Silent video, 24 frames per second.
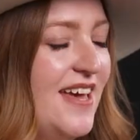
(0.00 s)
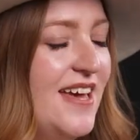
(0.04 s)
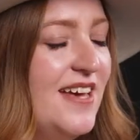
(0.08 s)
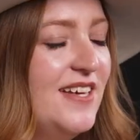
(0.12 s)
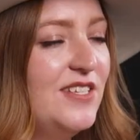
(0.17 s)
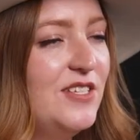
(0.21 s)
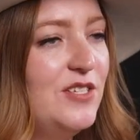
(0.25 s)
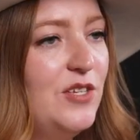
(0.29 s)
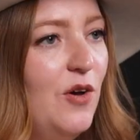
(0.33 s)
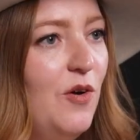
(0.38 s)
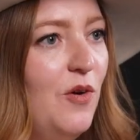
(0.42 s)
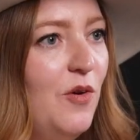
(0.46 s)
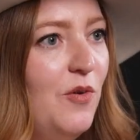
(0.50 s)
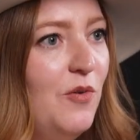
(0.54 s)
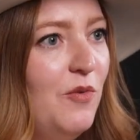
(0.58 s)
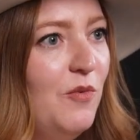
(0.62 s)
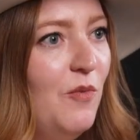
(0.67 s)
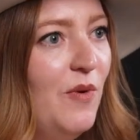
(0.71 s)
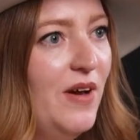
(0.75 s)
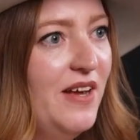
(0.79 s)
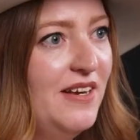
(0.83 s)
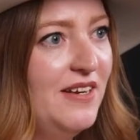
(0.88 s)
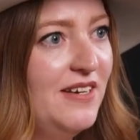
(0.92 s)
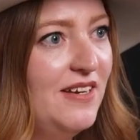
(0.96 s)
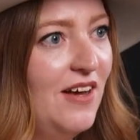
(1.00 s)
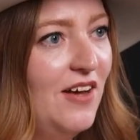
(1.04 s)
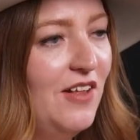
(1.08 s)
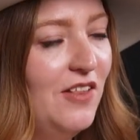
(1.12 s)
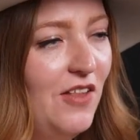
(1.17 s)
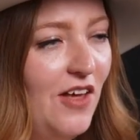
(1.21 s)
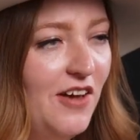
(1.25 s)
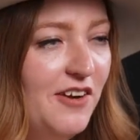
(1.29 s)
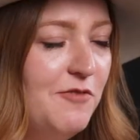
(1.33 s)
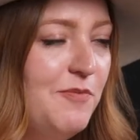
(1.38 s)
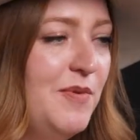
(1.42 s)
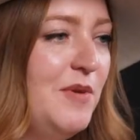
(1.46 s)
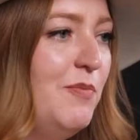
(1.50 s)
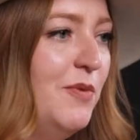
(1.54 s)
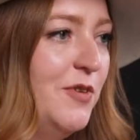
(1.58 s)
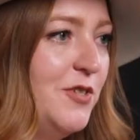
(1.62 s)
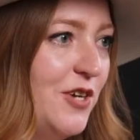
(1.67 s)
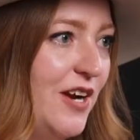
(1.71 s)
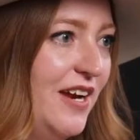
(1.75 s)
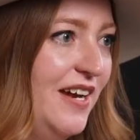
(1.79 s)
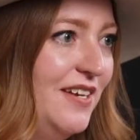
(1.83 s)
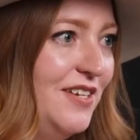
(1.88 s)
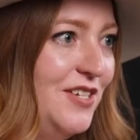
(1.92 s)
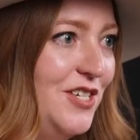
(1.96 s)
So what a lot of people
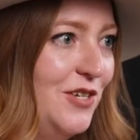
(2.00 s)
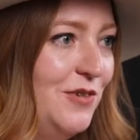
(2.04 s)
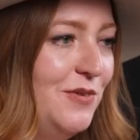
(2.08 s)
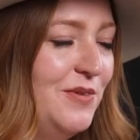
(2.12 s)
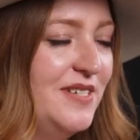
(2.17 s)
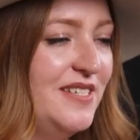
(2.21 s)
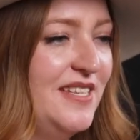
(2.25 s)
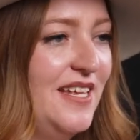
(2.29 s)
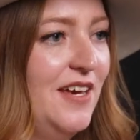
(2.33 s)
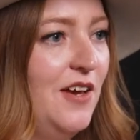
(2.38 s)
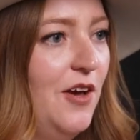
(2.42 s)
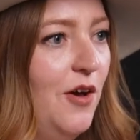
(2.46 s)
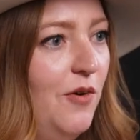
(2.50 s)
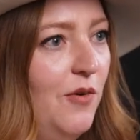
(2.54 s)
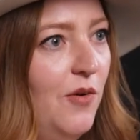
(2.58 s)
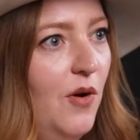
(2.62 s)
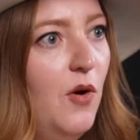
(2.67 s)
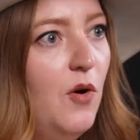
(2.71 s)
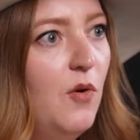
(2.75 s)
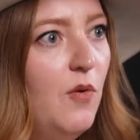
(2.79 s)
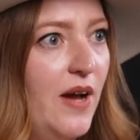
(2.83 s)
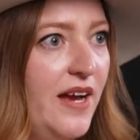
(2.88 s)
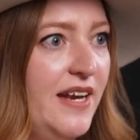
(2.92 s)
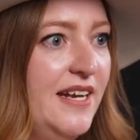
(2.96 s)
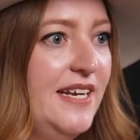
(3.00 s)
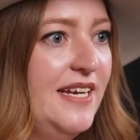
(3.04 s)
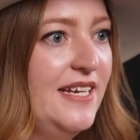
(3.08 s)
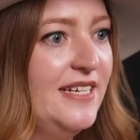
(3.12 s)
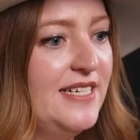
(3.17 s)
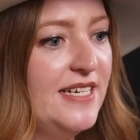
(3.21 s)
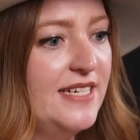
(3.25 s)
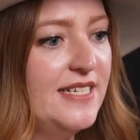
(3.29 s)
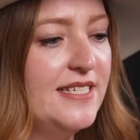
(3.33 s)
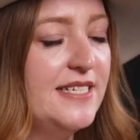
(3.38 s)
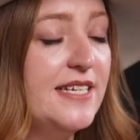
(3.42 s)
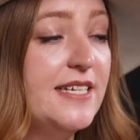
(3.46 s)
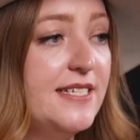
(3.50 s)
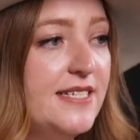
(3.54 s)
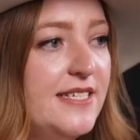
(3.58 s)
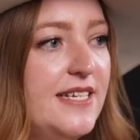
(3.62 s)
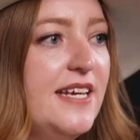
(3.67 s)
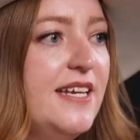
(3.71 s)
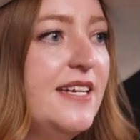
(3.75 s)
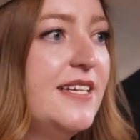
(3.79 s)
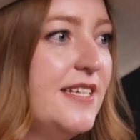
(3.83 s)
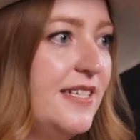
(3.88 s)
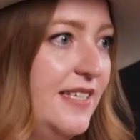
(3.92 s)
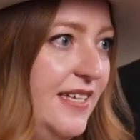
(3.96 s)
try and do is they go, oh, I need to
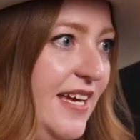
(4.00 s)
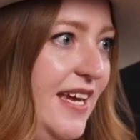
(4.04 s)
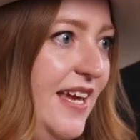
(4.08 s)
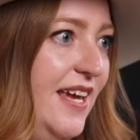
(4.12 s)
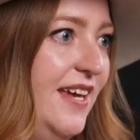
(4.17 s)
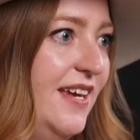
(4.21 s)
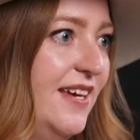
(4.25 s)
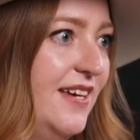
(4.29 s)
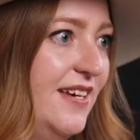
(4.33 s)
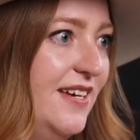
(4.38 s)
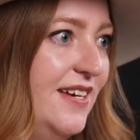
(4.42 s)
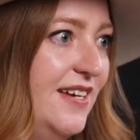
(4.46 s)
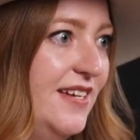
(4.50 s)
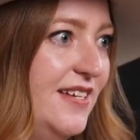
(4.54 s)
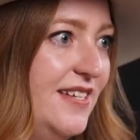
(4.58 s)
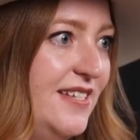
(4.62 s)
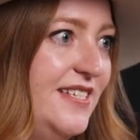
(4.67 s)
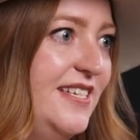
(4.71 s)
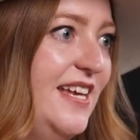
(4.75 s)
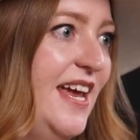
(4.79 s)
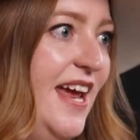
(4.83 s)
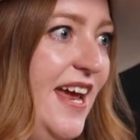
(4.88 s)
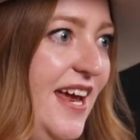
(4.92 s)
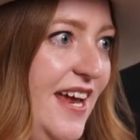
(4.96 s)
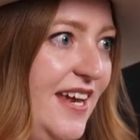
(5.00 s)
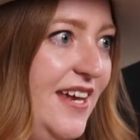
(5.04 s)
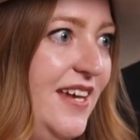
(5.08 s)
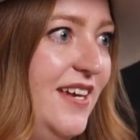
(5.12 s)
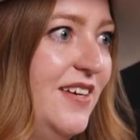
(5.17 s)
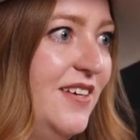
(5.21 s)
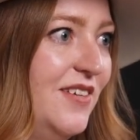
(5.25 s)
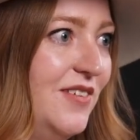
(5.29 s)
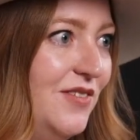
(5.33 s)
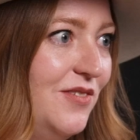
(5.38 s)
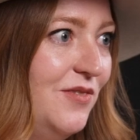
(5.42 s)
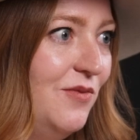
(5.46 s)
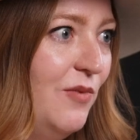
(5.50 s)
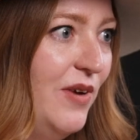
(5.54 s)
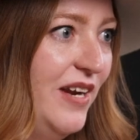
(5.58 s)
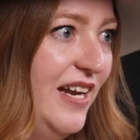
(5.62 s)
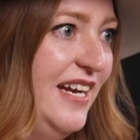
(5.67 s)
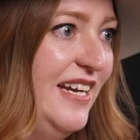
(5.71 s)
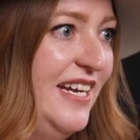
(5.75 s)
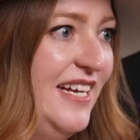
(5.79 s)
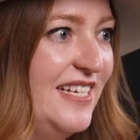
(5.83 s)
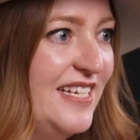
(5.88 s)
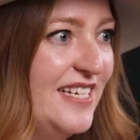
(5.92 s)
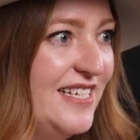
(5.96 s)
succinctly say what I
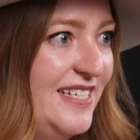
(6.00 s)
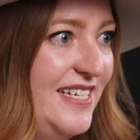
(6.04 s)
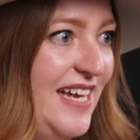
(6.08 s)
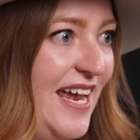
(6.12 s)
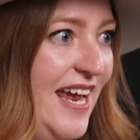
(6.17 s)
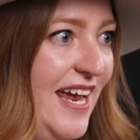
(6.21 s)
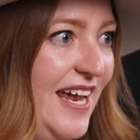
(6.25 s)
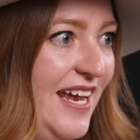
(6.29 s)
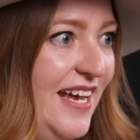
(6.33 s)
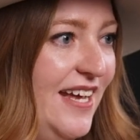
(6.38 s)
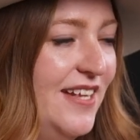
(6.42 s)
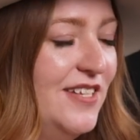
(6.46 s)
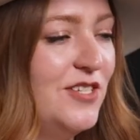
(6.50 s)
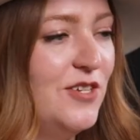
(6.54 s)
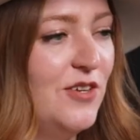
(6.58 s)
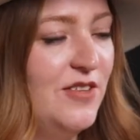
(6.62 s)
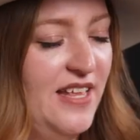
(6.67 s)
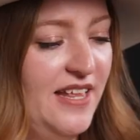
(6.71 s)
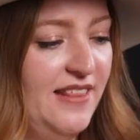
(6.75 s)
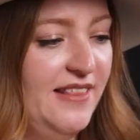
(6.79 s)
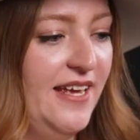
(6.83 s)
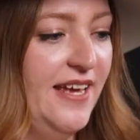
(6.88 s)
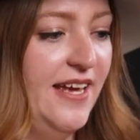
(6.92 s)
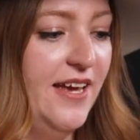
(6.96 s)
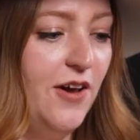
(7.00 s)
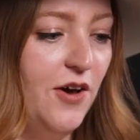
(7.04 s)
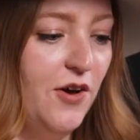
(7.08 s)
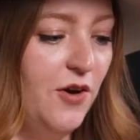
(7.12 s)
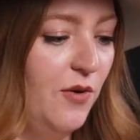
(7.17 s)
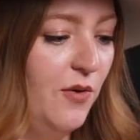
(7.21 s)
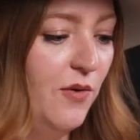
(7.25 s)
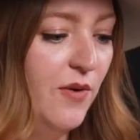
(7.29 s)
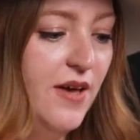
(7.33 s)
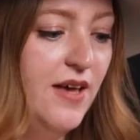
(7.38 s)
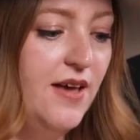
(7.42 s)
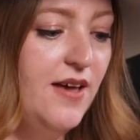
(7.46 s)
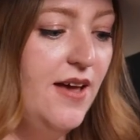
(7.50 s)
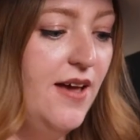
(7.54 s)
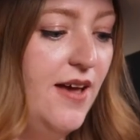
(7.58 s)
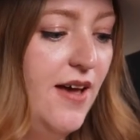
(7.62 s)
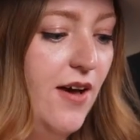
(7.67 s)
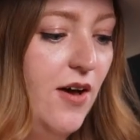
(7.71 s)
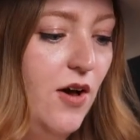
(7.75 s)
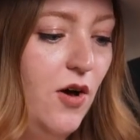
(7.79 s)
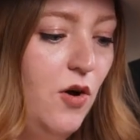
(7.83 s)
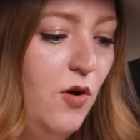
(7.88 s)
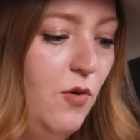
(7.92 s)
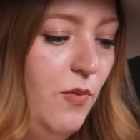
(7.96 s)
need to say. And so then they go,
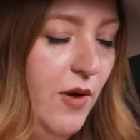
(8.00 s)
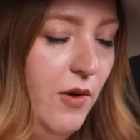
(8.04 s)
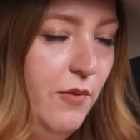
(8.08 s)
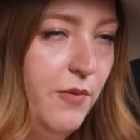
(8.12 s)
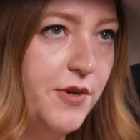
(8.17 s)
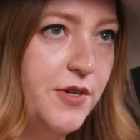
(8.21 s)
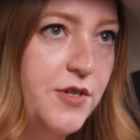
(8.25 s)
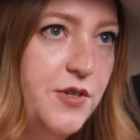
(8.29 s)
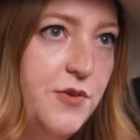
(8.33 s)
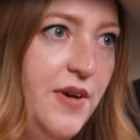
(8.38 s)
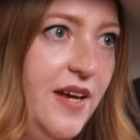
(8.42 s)
oh, well, we're